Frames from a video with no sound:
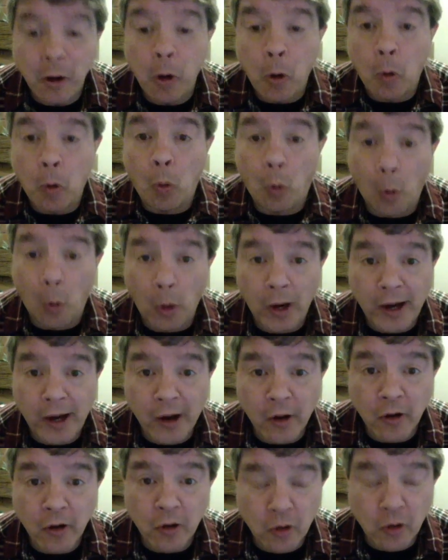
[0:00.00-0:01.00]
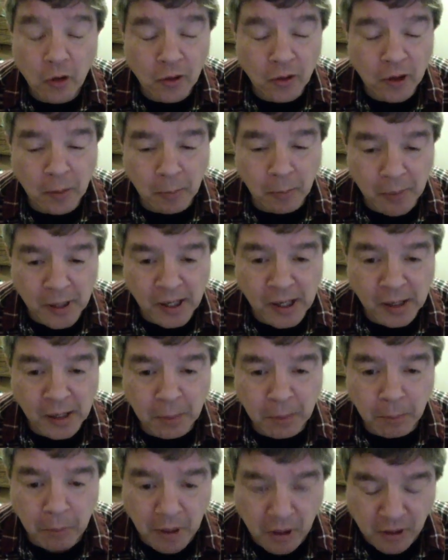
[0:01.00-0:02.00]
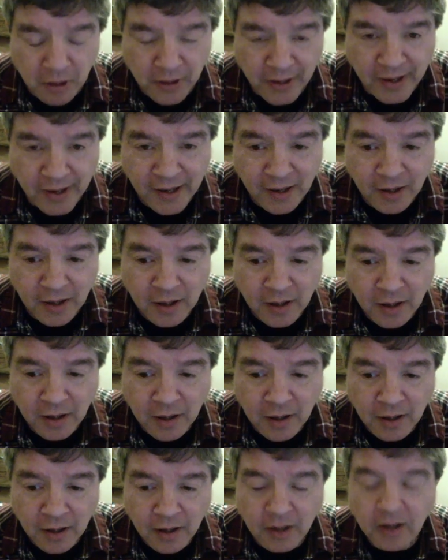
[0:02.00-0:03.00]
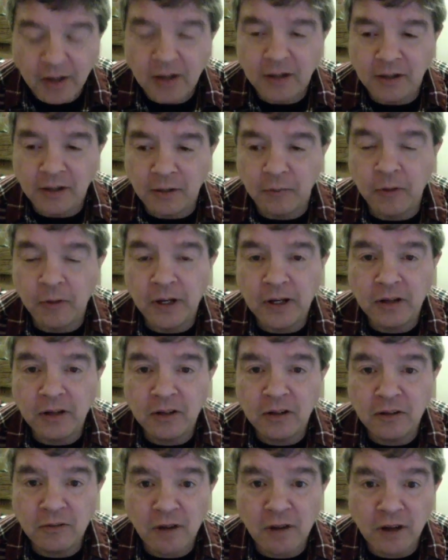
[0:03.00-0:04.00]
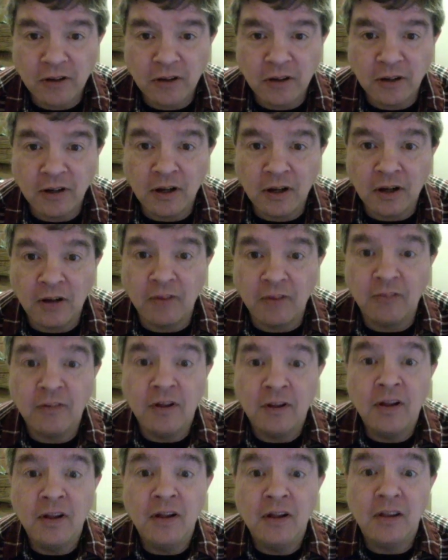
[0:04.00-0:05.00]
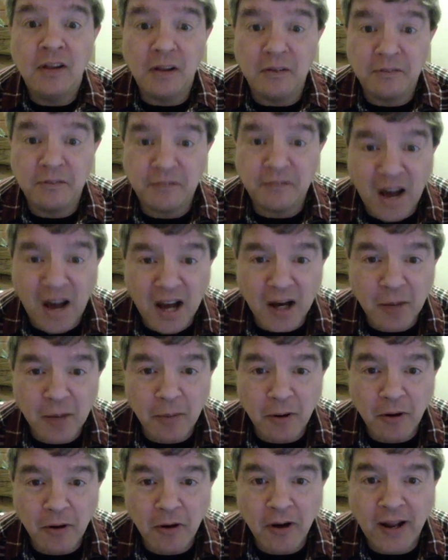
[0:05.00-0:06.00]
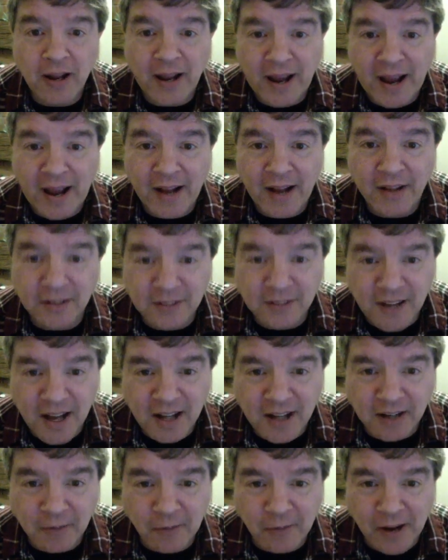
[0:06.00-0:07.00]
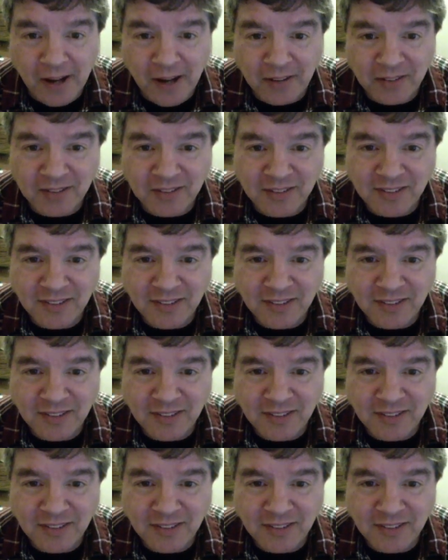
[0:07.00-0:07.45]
we are going to be building the reconstruction of the Firebird and the Donnerets.